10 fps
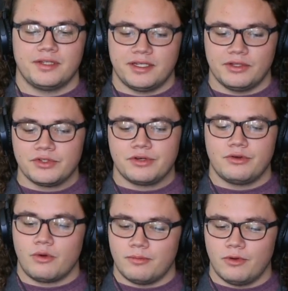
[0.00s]
Like, those are
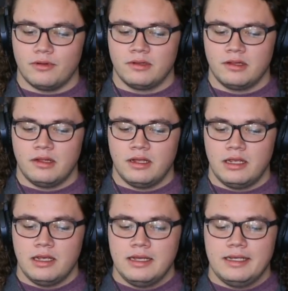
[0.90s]
normal.
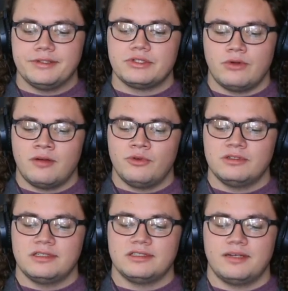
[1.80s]
It's normal
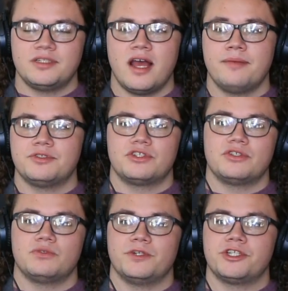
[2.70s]
to sometimes
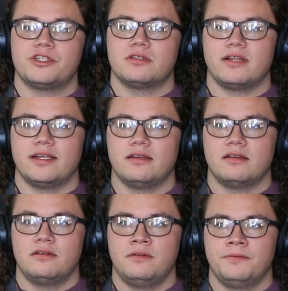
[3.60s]
just wish, like,
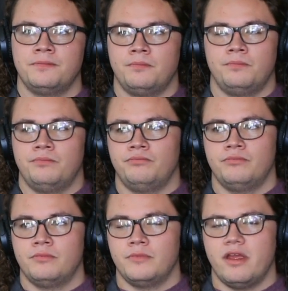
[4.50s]

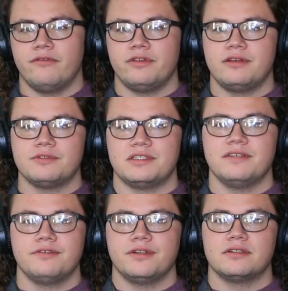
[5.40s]
everything was
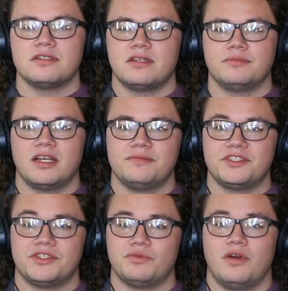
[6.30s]
different. To sometimes
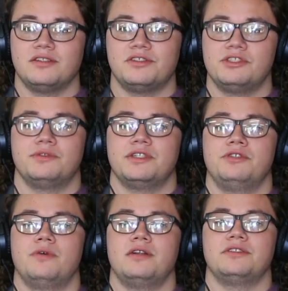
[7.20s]
just want to do what you
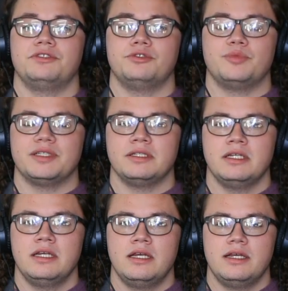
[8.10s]
want to do, but
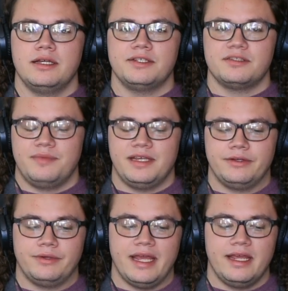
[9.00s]
it doesn't make it
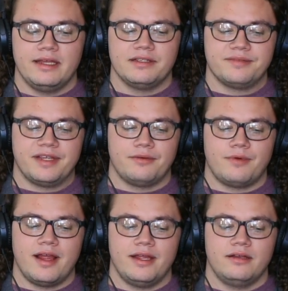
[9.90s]
okay. It doesn't make it
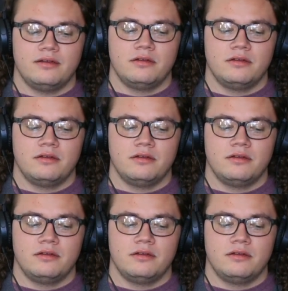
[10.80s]
right.